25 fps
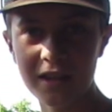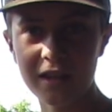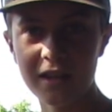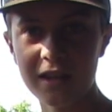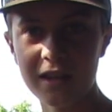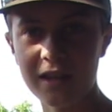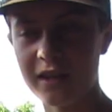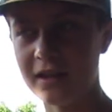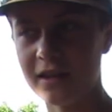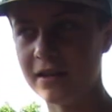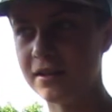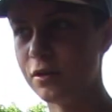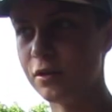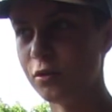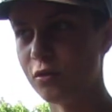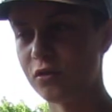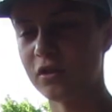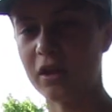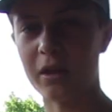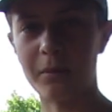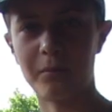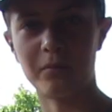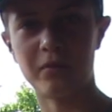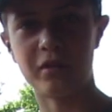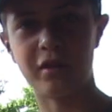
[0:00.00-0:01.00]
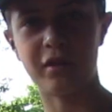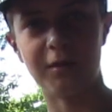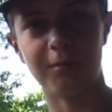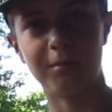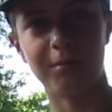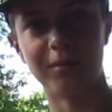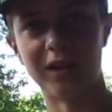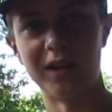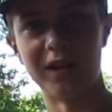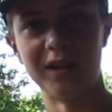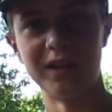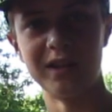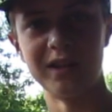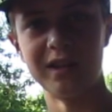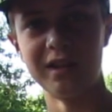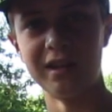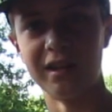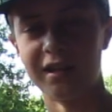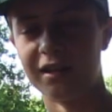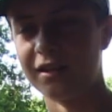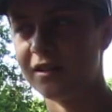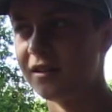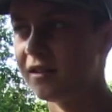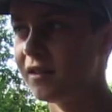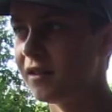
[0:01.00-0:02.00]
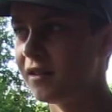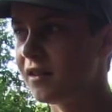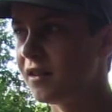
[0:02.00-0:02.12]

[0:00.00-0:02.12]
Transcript: and it was like pretty bloody, and